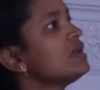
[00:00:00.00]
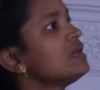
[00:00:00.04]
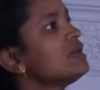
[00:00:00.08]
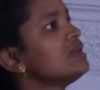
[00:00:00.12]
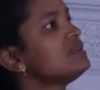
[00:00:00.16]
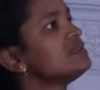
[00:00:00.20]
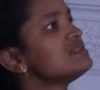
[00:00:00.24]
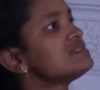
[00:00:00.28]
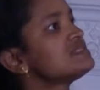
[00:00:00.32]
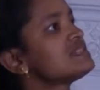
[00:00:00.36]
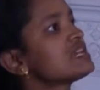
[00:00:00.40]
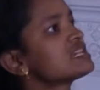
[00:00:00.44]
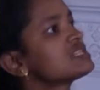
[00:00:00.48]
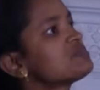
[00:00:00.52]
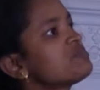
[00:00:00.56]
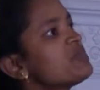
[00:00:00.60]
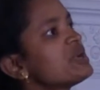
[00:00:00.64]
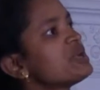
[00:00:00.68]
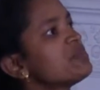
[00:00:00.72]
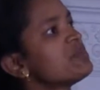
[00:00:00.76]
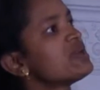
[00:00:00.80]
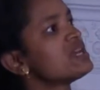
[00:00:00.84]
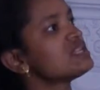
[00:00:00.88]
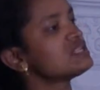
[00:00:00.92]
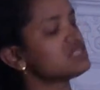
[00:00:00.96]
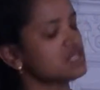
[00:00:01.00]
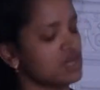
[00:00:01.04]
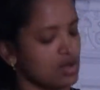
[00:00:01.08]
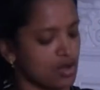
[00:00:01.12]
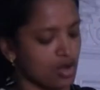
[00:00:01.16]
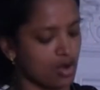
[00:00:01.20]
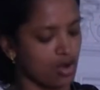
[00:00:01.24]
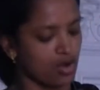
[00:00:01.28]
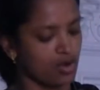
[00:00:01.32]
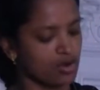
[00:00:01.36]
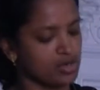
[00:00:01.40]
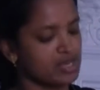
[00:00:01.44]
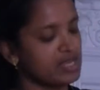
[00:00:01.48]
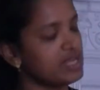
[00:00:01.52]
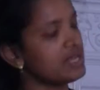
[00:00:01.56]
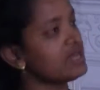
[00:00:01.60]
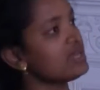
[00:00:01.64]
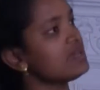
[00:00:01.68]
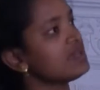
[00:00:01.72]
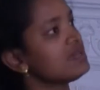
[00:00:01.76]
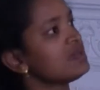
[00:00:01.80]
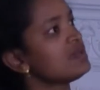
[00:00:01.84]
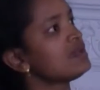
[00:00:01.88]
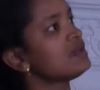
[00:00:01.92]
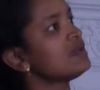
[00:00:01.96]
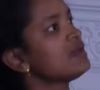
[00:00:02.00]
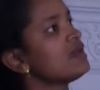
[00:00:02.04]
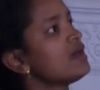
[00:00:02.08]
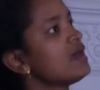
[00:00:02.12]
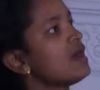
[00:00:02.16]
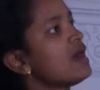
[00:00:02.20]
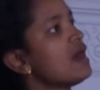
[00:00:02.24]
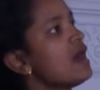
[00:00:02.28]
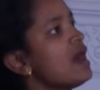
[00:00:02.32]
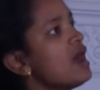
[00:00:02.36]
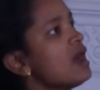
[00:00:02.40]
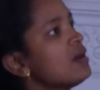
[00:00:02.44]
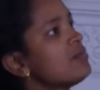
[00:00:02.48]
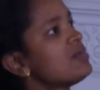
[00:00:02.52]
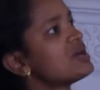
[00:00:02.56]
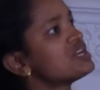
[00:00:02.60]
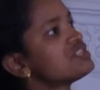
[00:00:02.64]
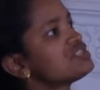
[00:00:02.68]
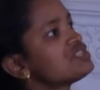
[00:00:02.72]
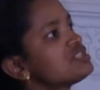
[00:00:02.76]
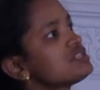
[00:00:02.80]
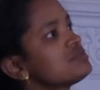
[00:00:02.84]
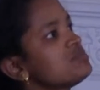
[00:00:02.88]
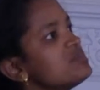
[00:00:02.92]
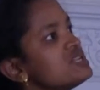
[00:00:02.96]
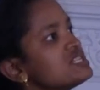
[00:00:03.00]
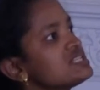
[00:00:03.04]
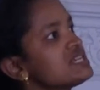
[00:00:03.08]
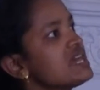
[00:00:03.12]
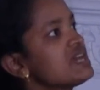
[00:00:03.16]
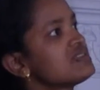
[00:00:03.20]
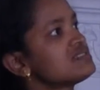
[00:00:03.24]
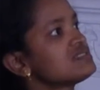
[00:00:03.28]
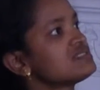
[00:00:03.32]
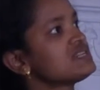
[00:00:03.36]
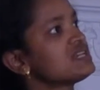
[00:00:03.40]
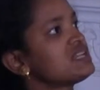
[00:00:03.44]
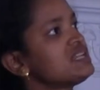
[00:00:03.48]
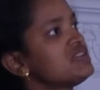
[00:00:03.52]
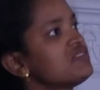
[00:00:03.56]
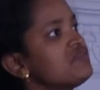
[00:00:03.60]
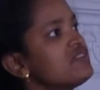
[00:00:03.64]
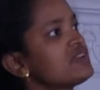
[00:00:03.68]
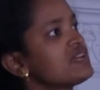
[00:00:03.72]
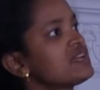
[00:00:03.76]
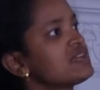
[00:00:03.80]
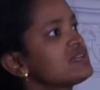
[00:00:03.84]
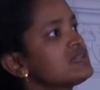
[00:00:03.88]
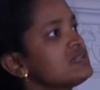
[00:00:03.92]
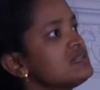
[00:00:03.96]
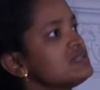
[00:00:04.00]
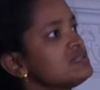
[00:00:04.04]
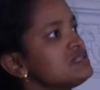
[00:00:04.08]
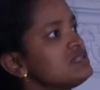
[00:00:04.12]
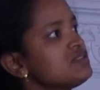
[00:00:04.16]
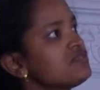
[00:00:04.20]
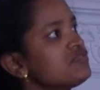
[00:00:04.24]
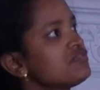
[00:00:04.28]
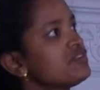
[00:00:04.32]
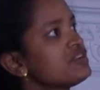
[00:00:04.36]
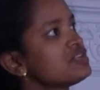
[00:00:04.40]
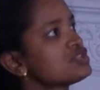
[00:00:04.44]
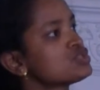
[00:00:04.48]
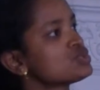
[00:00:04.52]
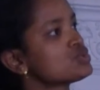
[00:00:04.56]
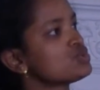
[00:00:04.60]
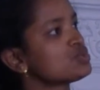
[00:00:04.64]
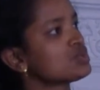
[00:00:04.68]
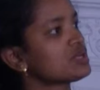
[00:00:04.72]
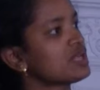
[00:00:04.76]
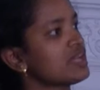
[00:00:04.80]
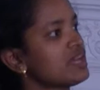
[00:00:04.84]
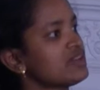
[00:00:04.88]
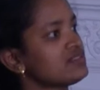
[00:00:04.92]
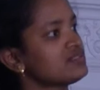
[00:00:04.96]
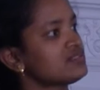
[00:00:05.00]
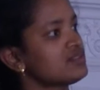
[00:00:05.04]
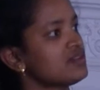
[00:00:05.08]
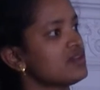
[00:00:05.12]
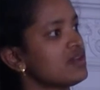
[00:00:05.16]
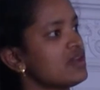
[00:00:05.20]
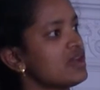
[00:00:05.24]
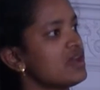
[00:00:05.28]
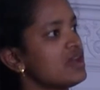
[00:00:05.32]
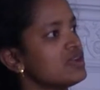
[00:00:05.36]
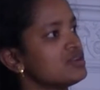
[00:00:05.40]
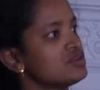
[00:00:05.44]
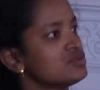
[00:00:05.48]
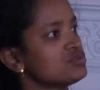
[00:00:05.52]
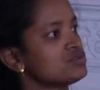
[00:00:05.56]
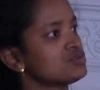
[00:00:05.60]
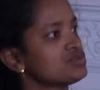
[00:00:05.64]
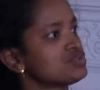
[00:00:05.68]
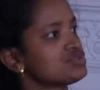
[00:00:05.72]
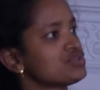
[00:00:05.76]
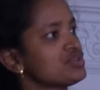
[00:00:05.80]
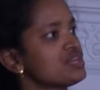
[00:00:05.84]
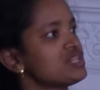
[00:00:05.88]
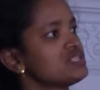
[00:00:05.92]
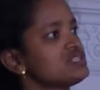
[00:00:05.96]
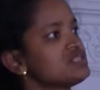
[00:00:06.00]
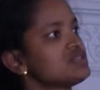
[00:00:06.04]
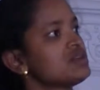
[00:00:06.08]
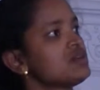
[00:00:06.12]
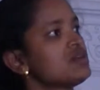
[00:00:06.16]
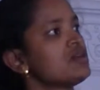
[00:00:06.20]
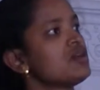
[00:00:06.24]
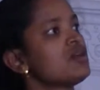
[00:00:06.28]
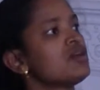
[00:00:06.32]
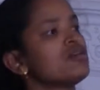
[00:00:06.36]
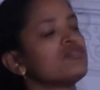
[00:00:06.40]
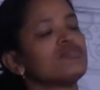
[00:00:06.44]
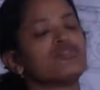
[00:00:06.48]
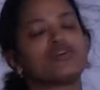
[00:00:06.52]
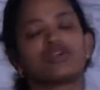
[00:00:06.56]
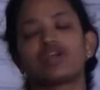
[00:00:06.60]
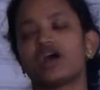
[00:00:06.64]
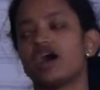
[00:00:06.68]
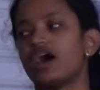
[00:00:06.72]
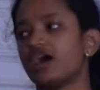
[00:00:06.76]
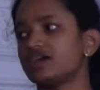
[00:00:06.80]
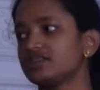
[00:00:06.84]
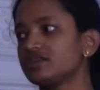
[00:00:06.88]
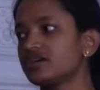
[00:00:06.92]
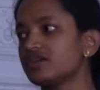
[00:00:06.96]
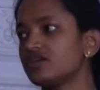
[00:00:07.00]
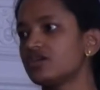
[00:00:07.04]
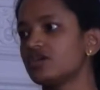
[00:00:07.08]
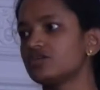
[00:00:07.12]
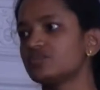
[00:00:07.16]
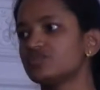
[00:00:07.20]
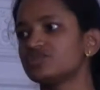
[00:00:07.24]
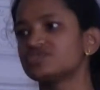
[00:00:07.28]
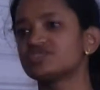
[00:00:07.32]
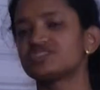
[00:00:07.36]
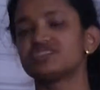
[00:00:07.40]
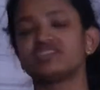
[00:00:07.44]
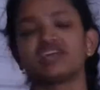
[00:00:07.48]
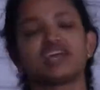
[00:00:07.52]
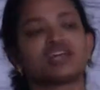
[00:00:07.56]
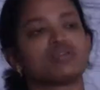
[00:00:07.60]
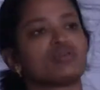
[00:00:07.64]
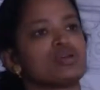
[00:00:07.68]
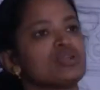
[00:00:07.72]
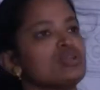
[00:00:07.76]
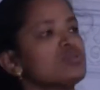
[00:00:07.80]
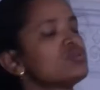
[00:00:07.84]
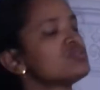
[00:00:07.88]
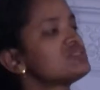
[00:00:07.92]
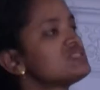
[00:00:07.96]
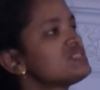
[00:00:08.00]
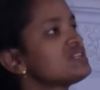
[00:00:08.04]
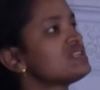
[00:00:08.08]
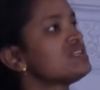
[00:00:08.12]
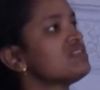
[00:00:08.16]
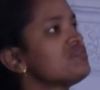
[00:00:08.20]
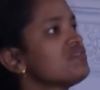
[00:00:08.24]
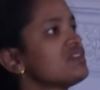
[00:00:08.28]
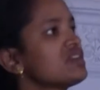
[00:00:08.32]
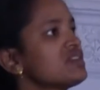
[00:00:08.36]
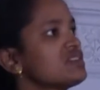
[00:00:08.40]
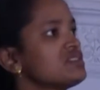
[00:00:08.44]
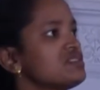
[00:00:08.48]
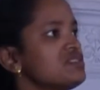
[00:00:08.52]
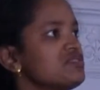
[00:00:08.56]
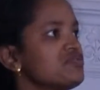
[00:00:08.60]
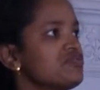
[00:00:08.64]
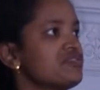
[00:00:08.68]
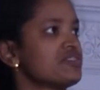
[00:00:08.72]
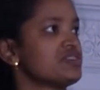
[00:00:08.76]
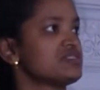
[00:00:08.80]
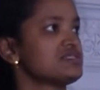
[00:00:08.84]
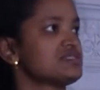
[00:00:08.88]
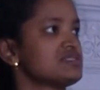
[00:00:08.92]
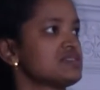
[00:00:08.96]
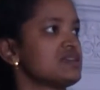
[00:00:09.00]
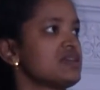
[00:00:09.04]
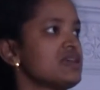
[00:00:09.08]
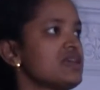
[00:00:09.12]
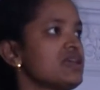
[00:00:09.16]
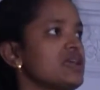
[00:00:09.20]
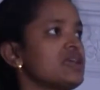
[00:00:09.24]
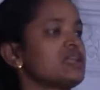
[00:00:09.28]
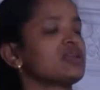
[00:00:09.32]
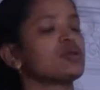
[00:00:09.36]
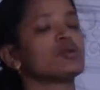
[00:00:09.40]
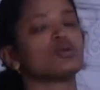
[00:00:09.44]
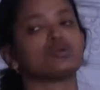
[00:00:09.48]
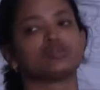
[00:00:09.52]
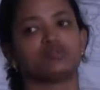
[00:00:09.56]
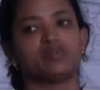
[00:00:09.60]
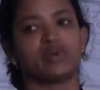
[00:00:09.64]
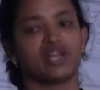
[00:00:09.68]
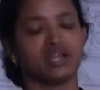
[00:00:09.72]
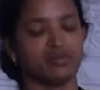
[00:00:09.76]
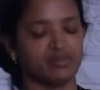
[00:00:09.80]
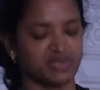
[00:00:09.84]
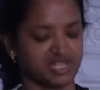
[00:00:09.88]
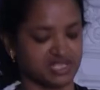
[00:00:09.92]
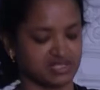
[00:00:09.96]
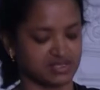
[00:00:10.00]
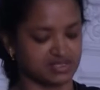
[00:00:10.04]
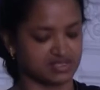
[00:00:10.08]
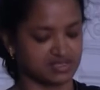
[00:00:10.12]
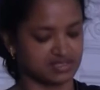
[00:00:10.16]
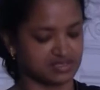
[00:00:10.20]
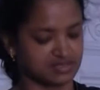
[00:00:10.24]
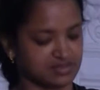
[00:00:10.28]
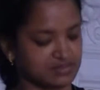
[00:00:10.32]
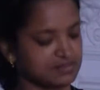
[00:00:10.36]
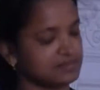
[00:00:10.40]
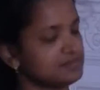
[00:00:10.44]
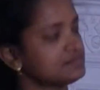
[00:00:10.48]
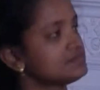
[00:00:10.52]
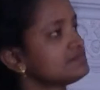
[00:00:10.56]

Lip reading: In this experiment, only ABAT treatment had significantly different shoot length and root weight. For other hormones, there were no significant difference in growth parameters.